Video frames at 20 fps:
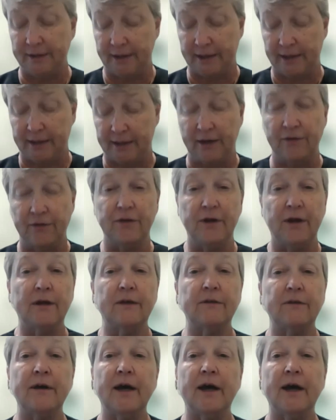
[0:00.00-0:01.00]
And I
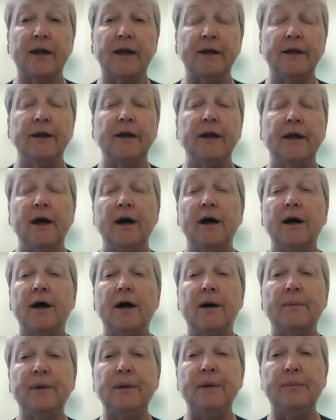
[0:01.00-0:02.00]
think that
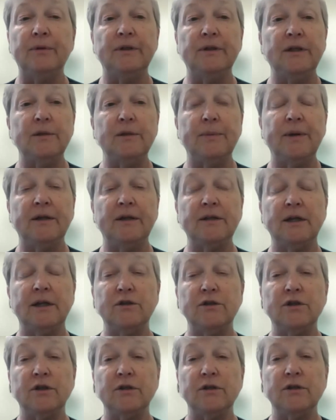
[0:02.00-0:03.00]
uh, people need to pay
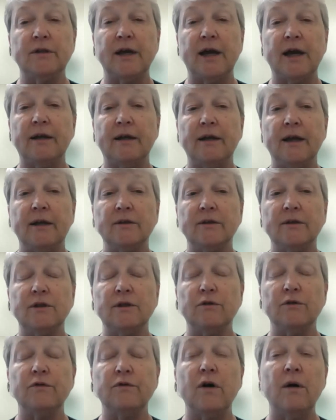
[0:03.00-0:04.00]
attention to that as
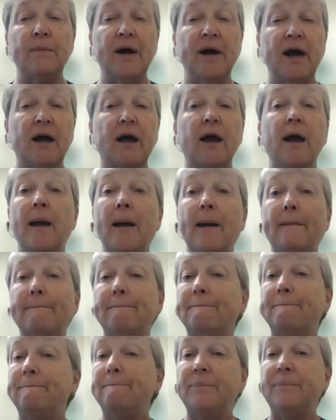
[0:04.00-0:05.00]
their fallback,
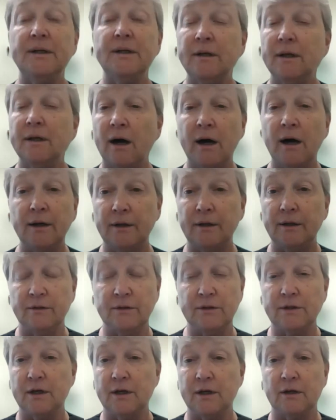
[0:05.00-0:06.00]
but not
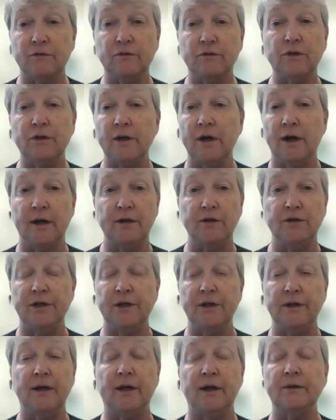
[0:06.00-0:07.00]
instead of good
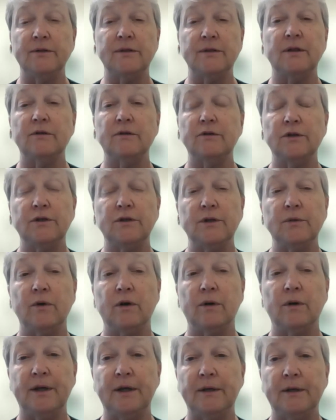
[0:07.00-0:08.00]
hygiene, not instead of good
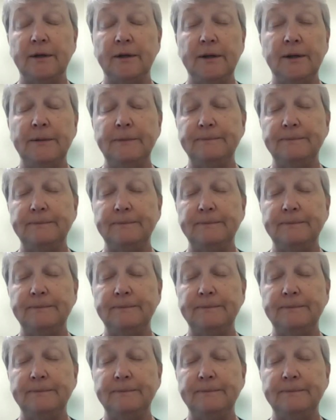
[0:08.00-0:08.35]
deworming,